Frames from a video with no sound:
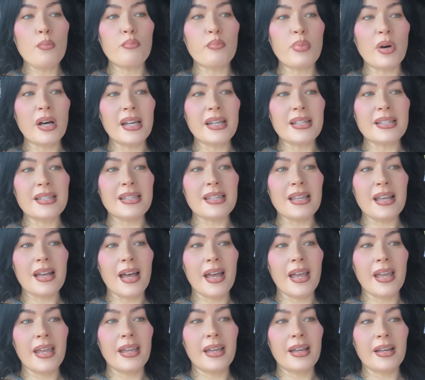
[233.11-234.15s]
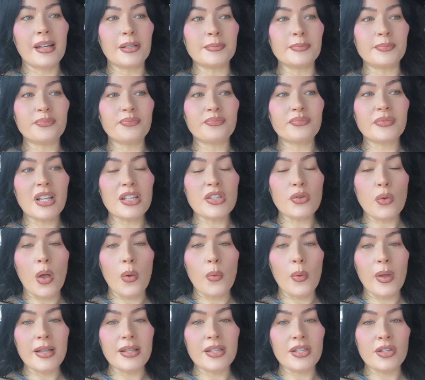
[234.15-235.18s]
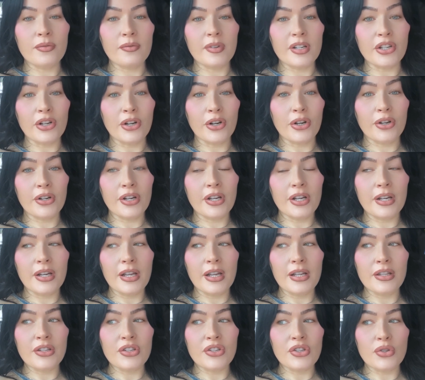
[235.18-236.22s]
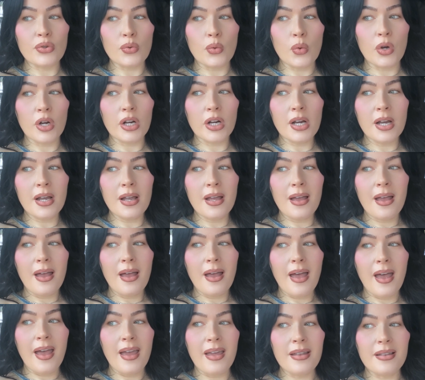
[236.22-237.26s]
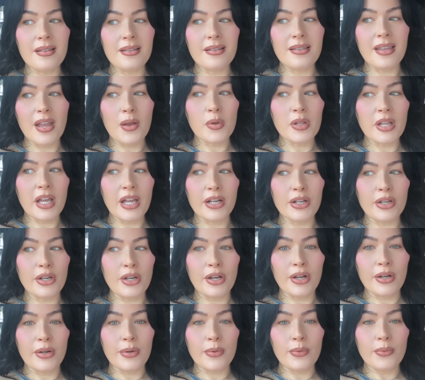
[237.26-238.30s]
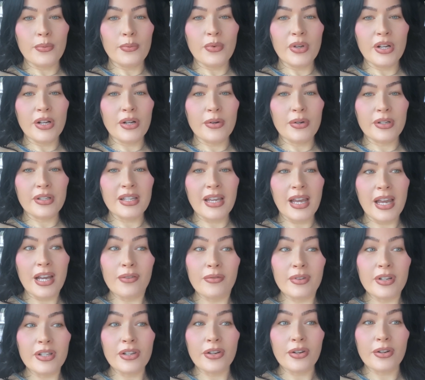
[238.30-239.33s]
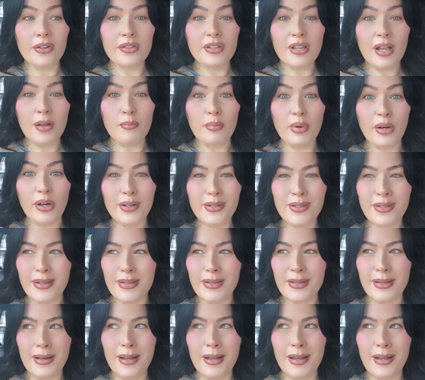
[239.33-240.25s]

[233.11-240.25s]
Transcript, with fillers: But I, um, so I went to return it in store and they were like, no, we don't take returns on purses.